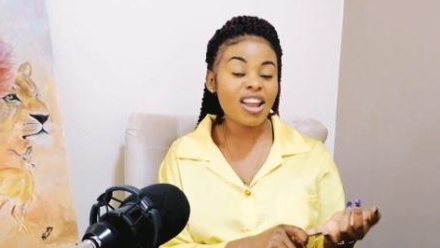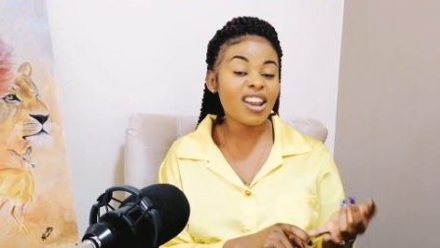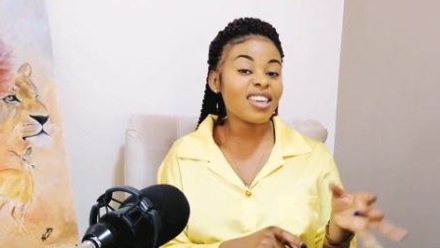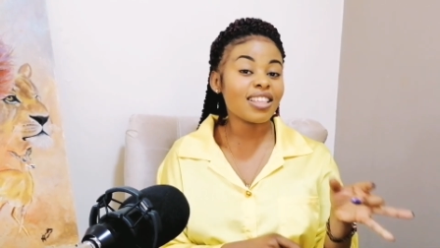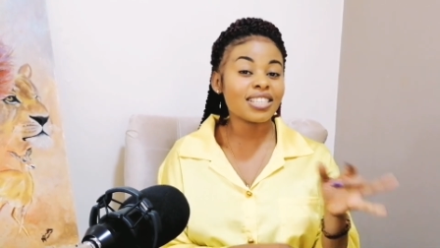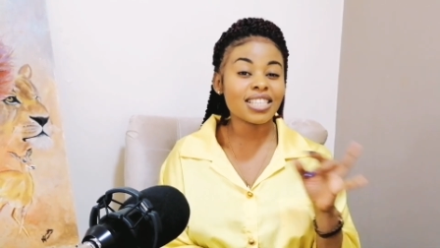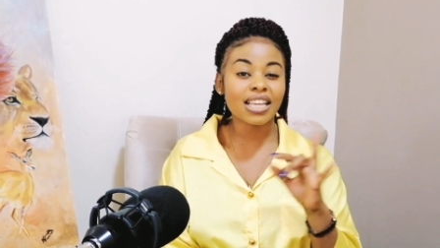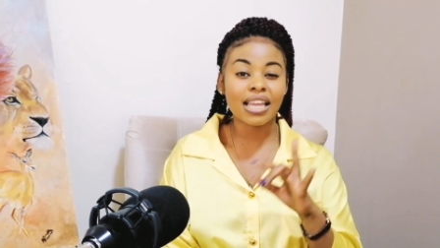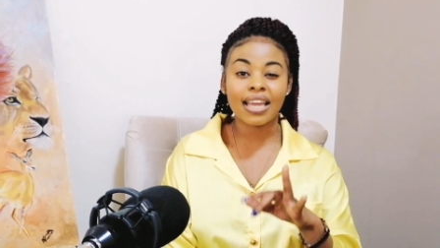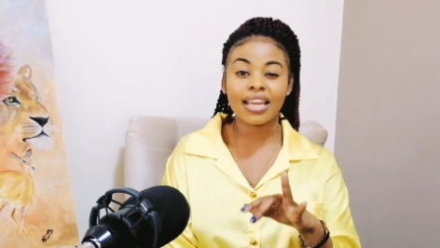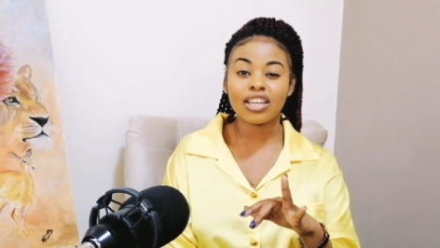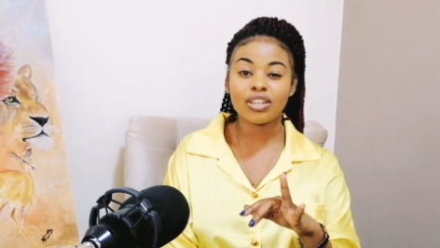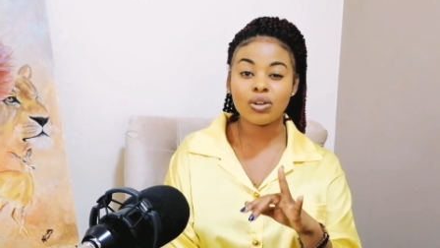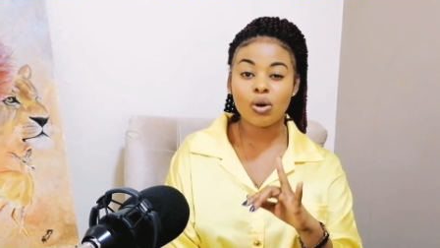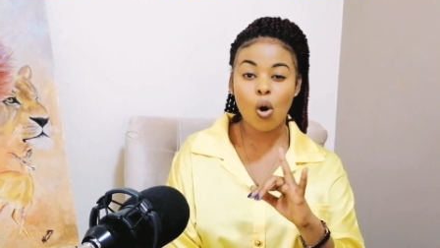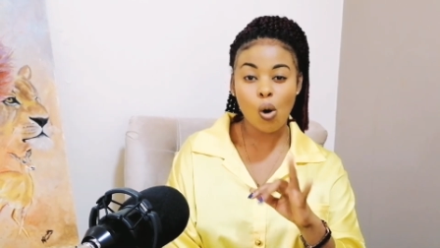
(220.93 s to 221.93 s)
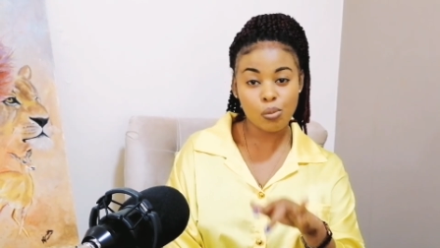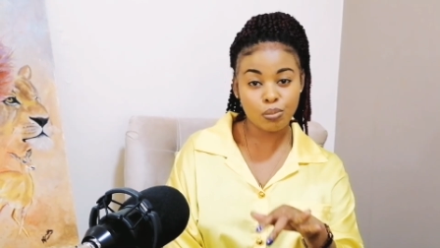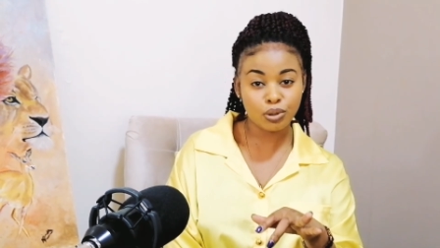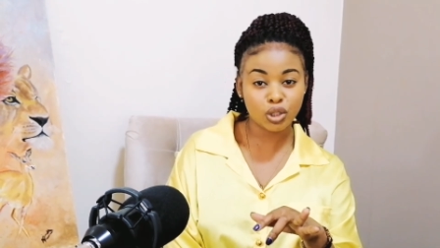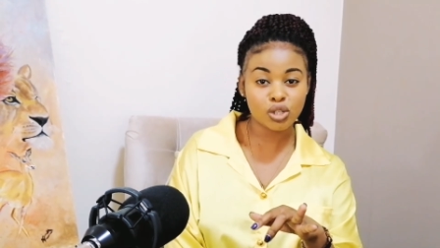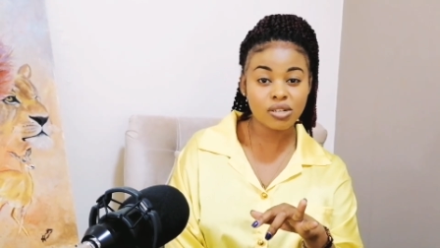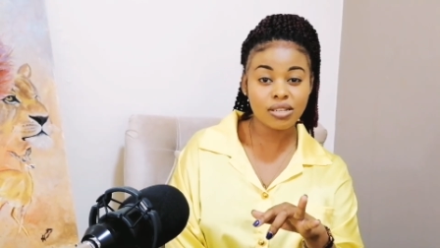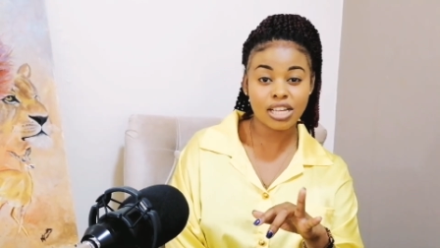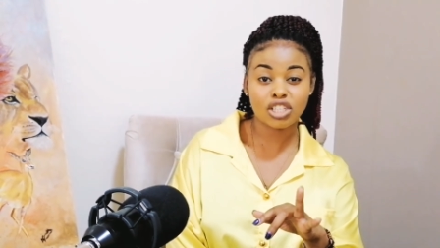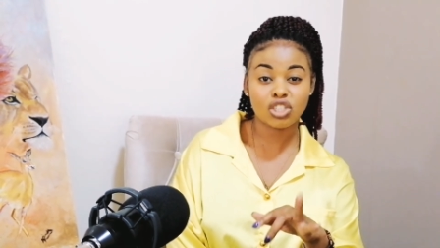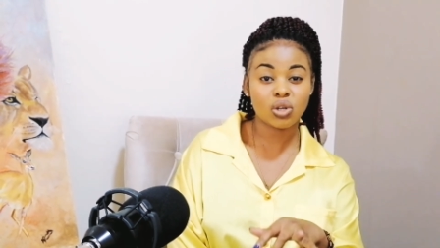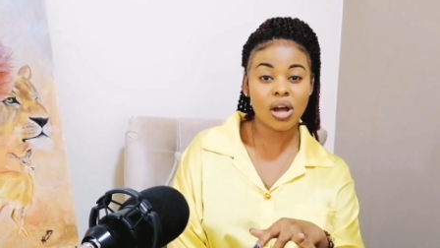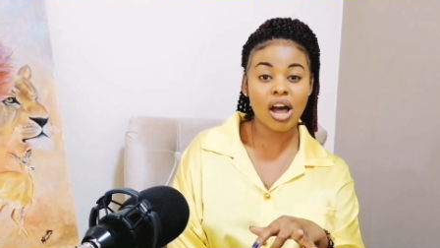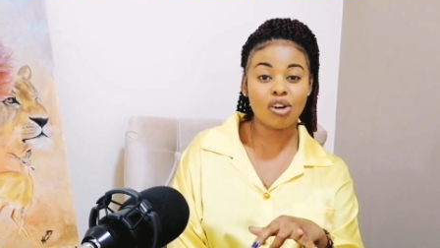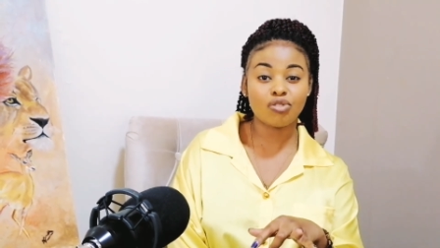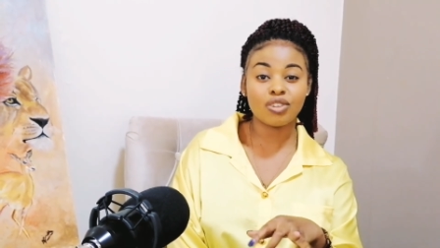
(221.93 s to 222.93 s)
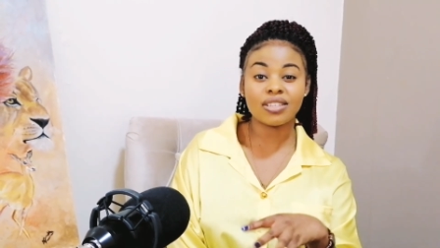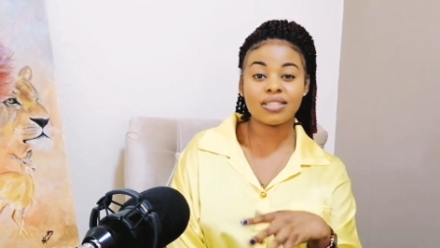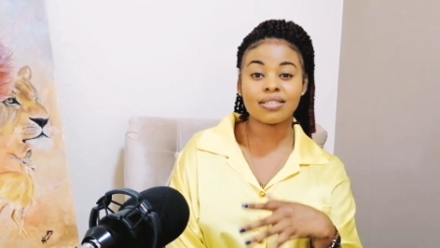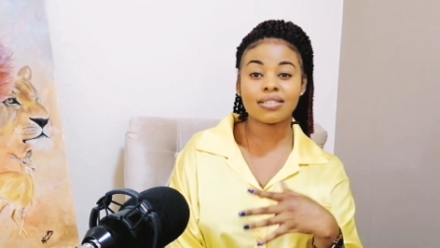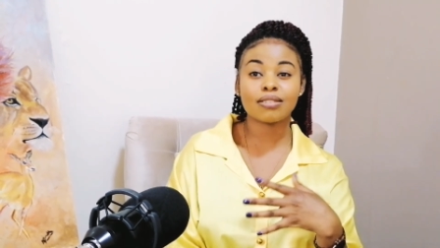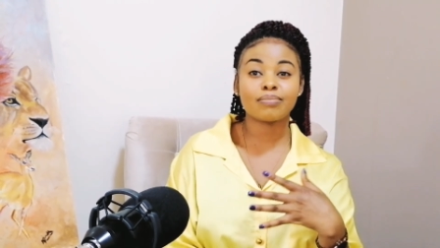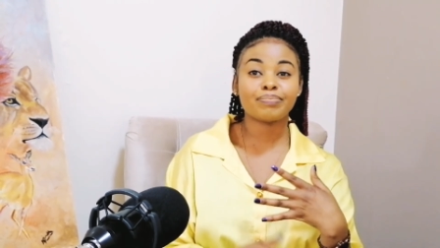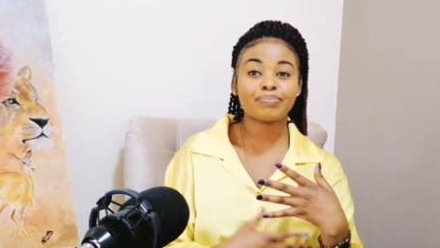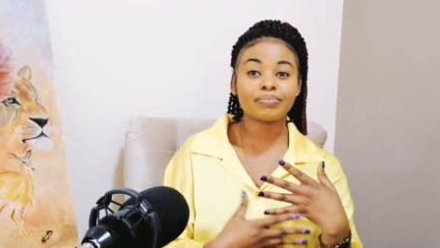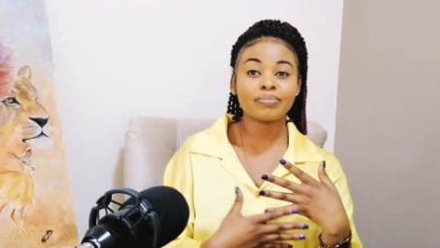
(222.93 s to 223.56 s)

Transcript: Another second option that you have is